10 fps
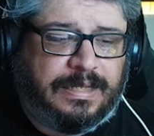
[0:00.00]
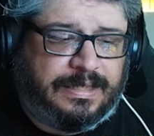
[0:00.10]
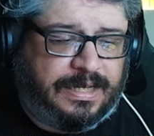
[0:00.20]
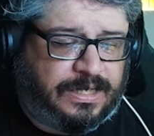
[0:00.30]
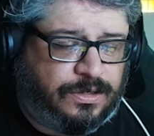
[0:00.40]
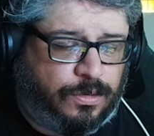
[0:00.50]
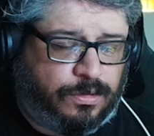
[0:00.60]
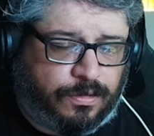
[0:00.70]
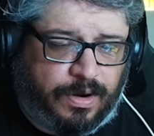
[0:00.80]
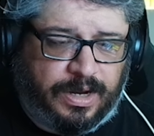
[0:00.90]
This is
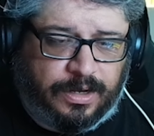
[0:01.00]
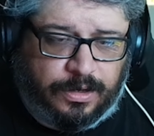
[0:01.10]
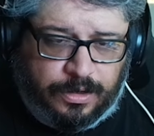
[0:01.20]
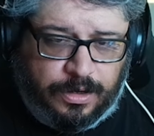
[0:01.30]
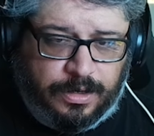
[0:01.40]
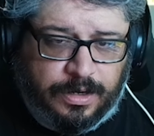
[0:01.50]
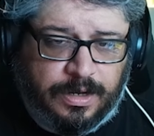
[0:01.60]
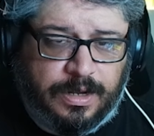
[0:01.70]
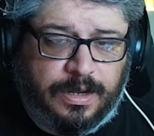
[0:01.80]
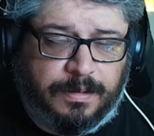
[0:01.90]
all great and good,
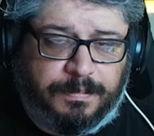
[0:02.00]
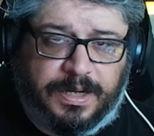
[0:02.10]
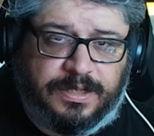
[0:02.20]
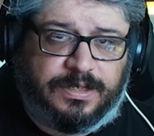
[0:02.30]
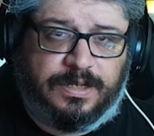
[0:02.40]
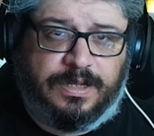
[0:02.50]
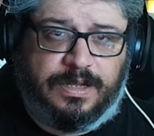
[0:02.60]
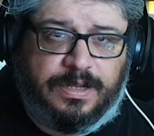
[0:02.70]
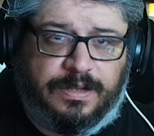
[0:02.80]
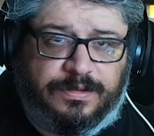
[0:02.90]
but
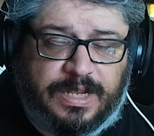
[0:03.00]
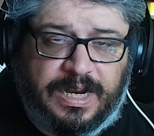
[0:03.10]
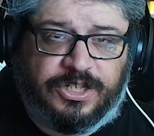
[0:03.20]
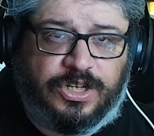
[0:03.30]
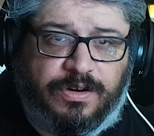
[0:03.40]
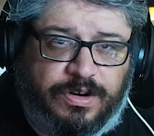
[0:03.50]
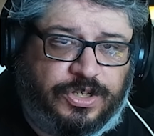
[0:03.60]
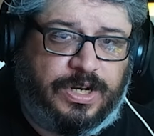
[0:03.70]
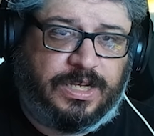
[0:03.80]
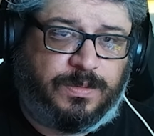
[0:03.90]
the next
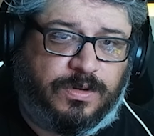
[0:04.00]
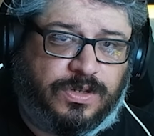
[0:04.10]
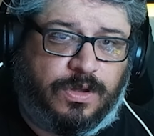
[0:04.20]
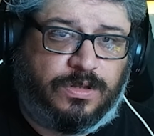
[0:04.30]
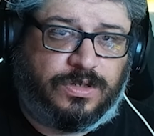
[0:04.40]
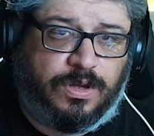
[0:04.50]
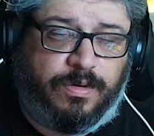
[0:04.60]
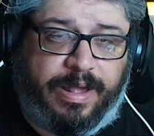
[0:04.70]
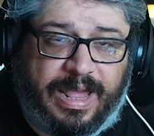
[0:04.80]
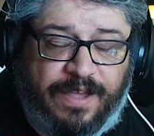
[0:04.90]
generation Xbox
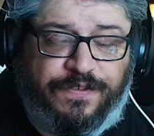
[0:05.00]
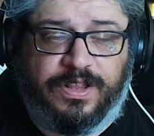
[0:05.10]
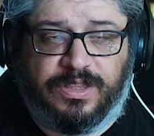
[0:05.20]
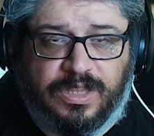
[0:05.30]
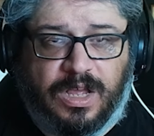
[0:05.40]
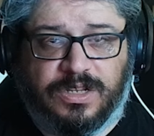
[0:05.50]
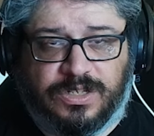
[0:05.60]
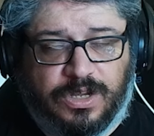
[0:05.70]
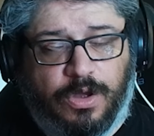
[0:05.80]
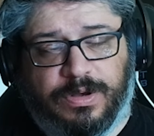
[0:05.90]
console, if it
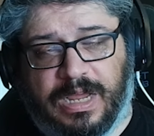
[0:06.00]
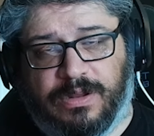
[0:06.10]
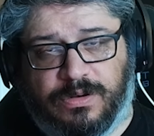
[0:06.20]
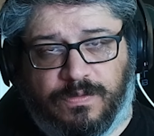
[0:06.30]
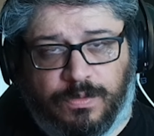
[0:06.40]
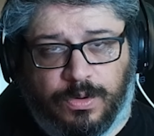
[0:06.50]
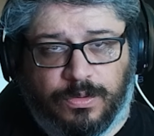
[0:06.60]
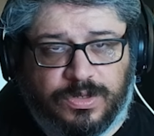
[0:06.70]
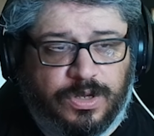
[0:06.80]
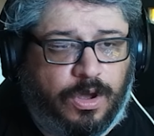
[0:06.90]
does go down the
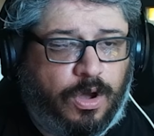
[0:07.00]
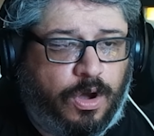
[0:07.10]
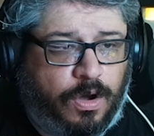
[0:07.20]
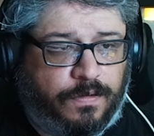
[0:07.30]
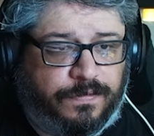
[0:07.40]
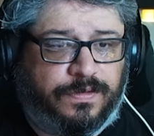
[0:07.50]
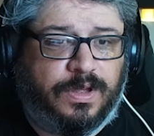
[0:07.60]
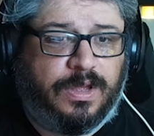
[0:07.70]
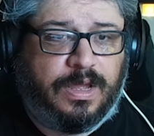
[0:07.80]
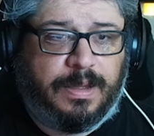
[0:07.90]
route of
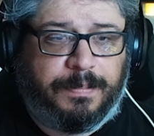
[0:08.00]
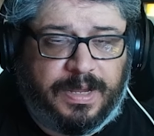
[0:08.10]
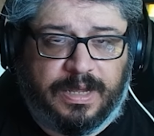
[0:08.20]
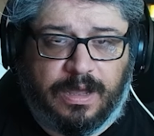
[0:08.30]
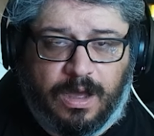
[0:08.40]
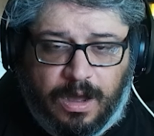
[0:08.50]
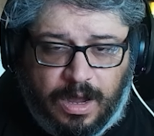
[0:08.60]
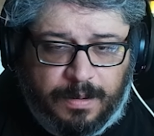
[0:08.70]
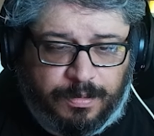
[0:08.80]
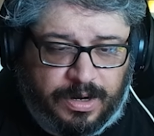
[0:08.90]
being a
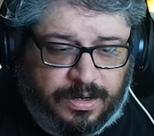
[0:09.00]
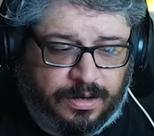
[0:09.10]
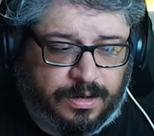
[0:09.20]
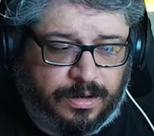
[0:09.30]
hybrid,